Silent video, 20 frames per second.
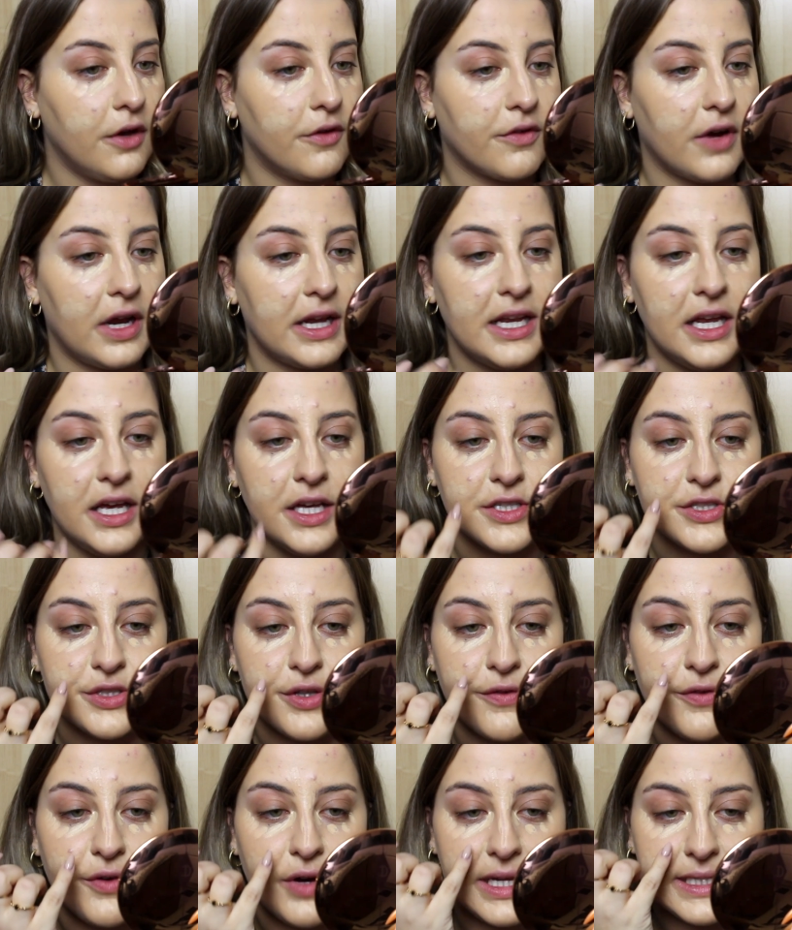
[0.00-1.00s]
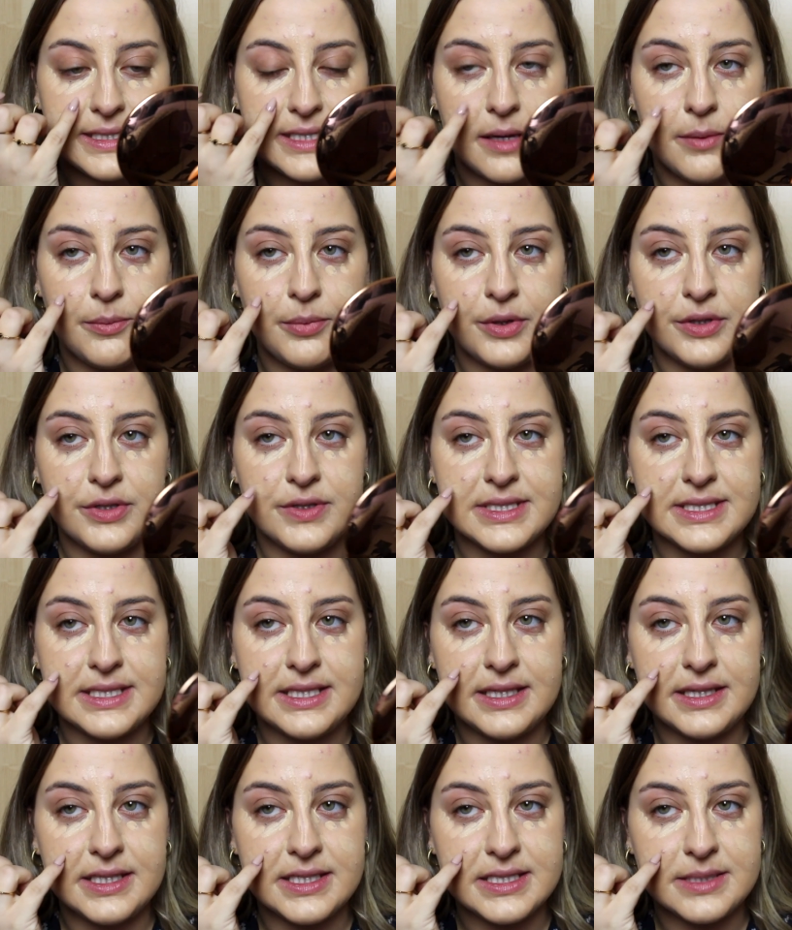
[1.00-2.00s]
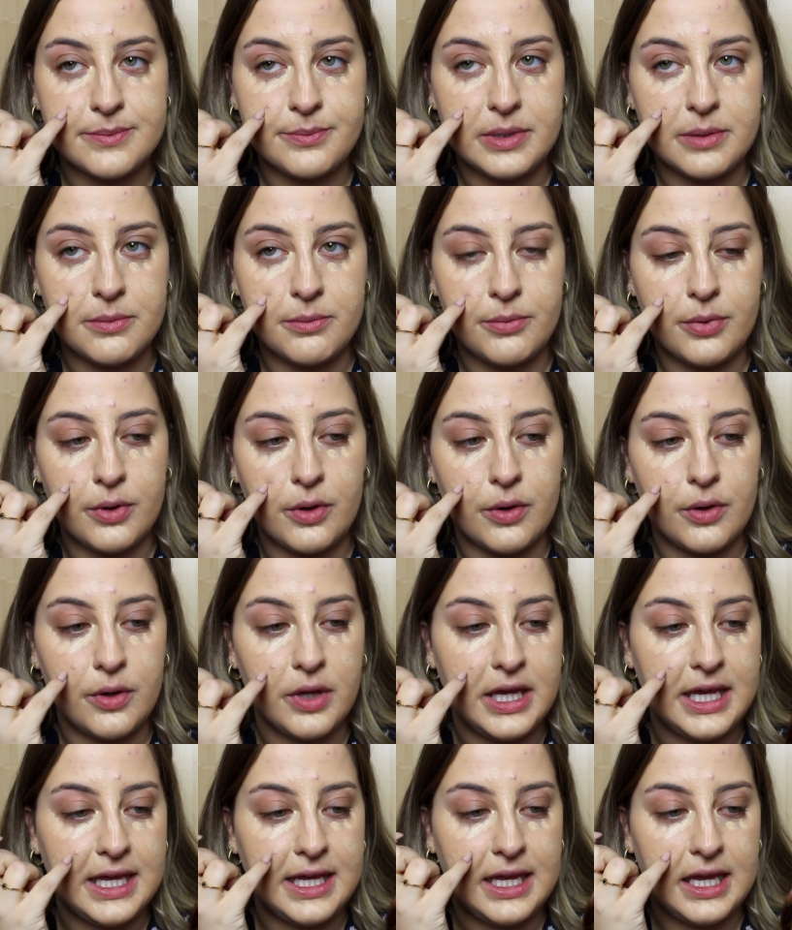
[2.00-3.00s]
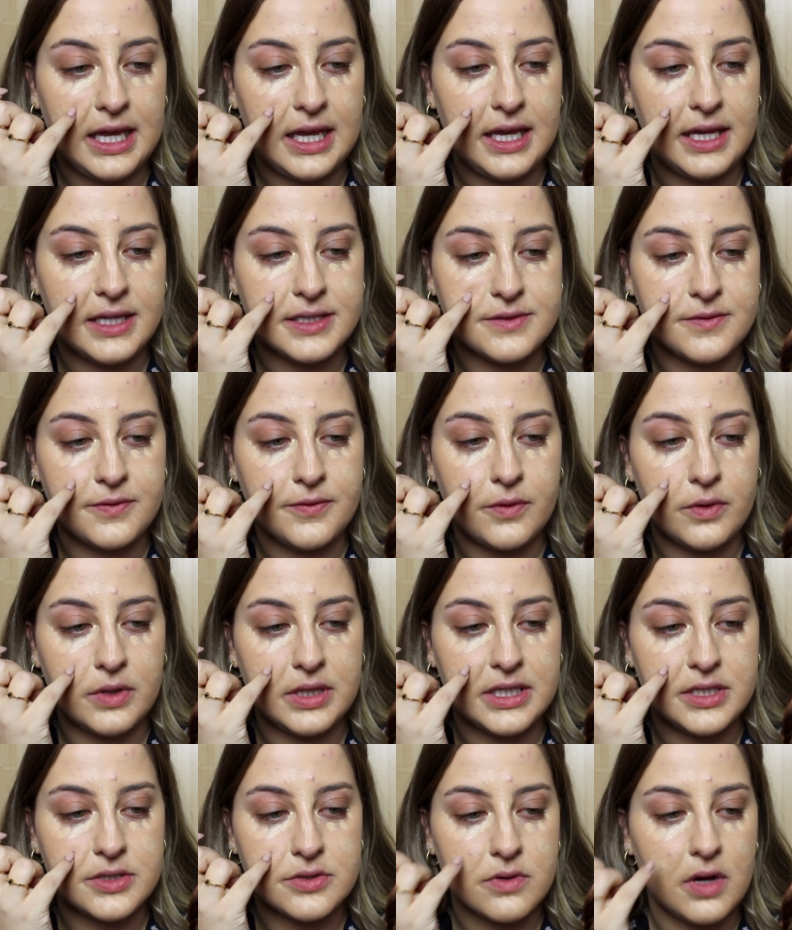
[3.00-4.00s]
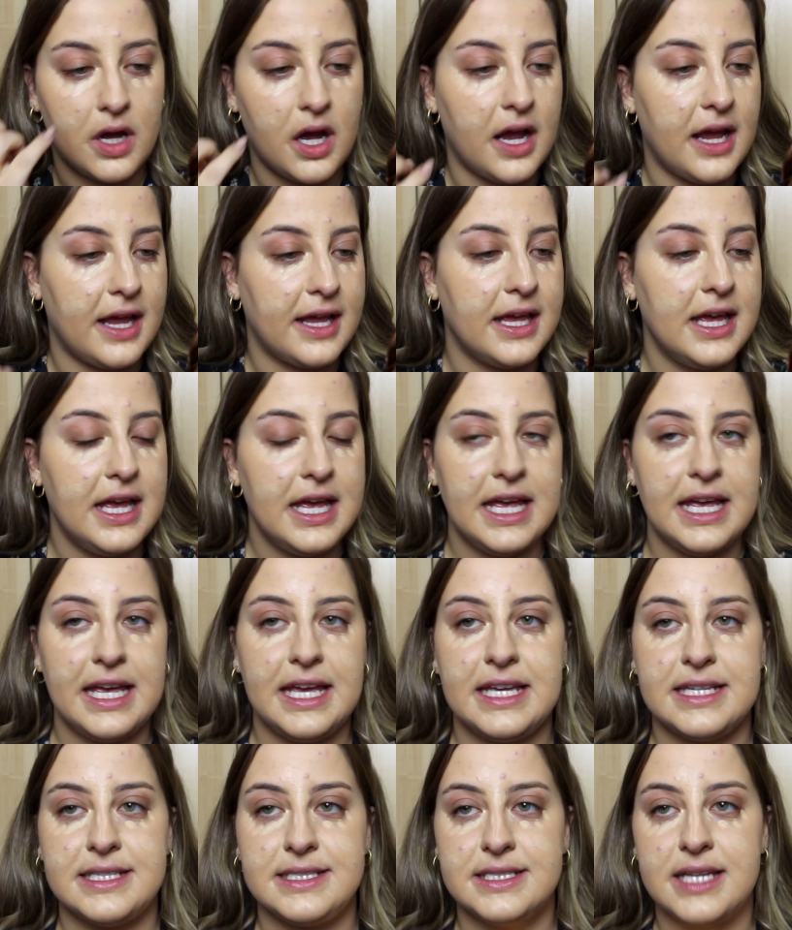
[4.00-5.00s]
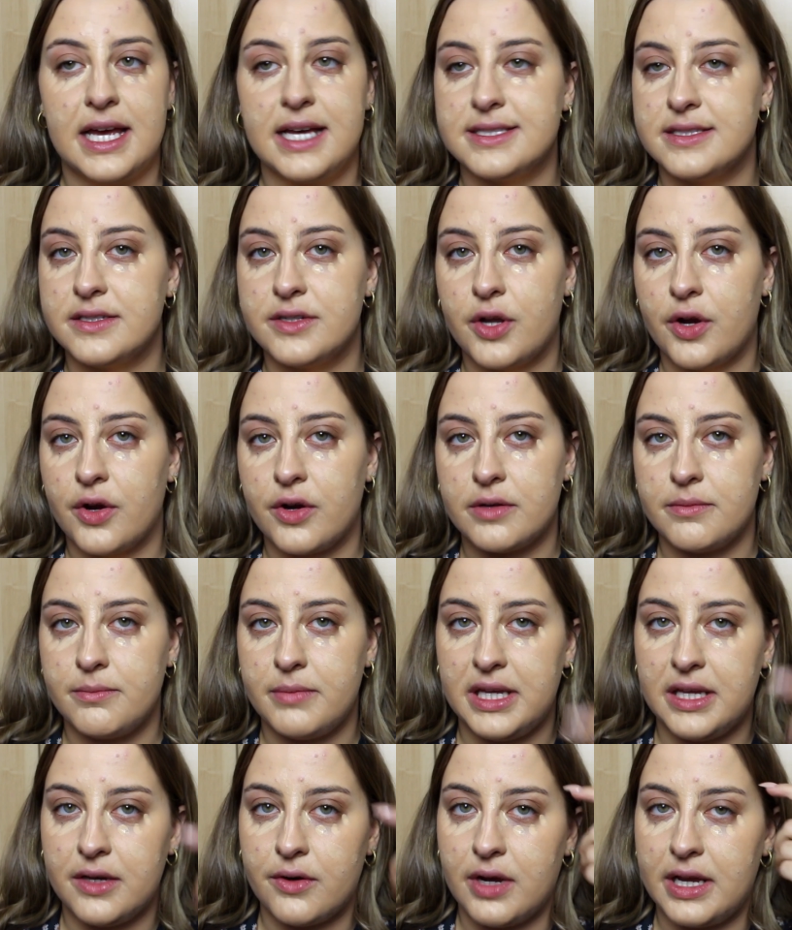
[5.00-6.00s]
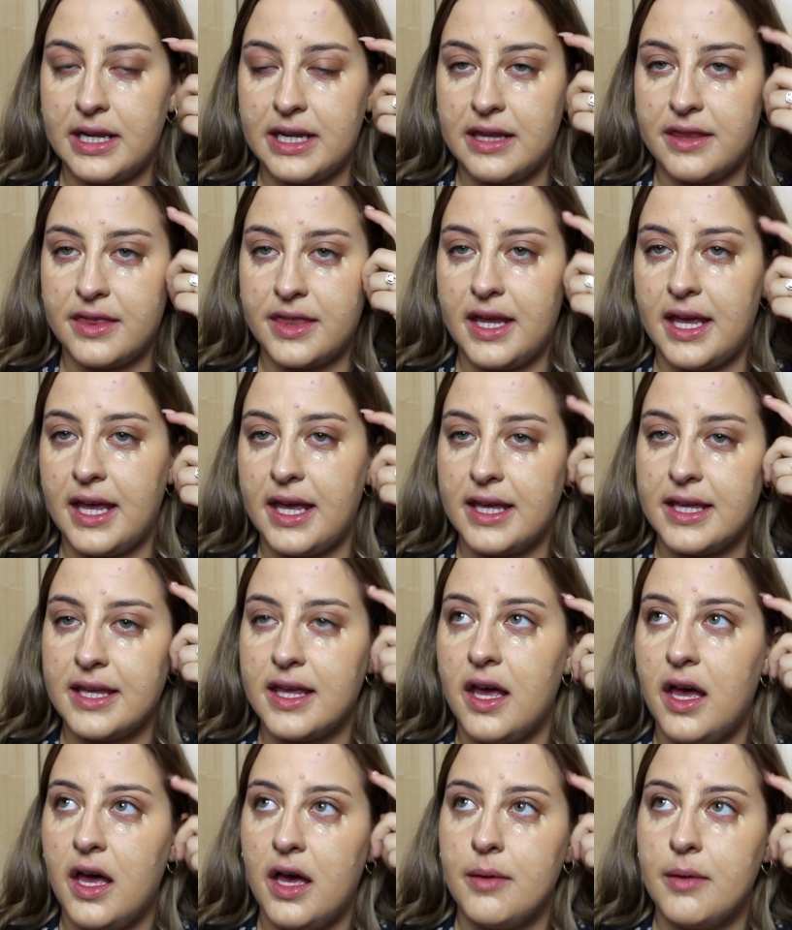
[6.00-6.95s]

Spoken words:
Right, so for example, you see this pimple, it is fully dry, it doesn't hurt me or anything,